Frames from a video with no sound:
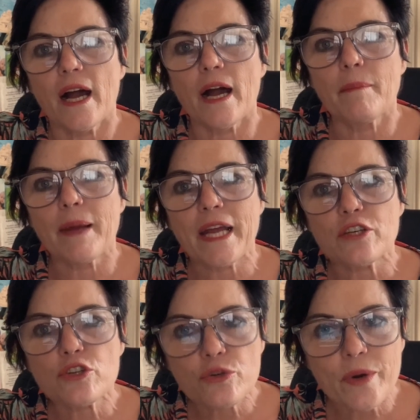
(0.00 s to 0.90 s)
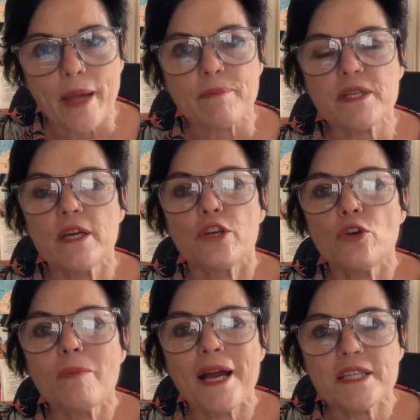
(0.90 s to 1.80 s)
and trapped,
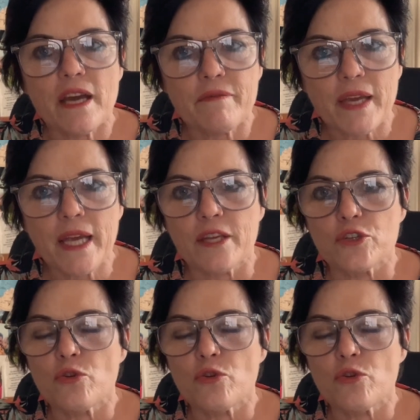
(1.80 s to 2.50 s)
you might have eggs,